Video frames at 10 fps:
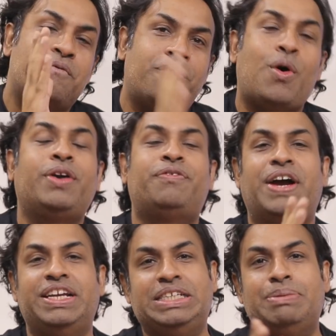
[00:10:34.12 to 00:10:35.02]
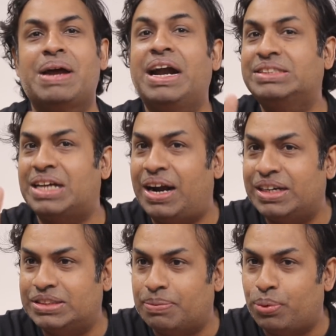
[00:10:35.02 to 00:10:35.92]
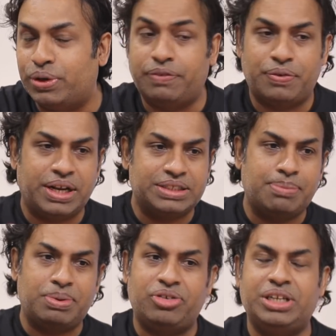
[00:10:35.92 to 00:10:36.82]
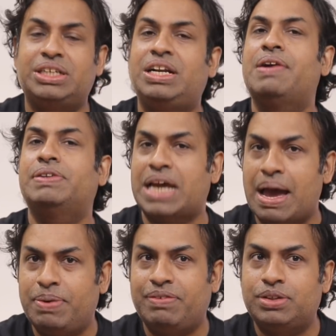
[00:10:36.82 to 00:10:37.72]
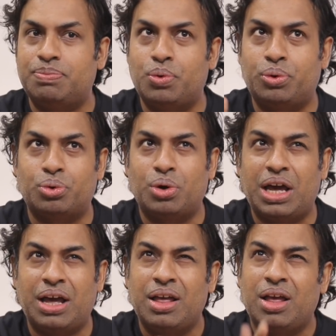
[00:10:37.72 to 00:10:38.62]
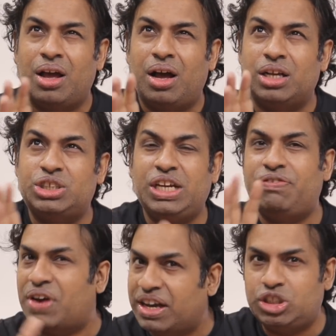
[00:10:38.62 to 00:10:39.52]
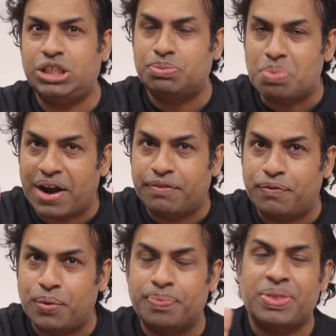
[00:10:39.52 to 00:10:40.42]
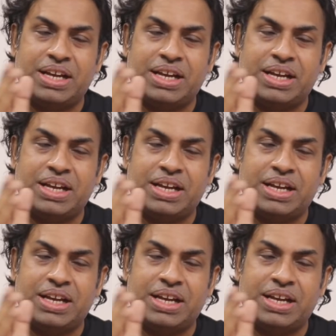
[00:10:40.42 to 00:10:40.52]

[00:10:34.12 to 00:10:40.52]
what 5G bands are supported. For example, recently I was happy with the Motorola G5G smartphone.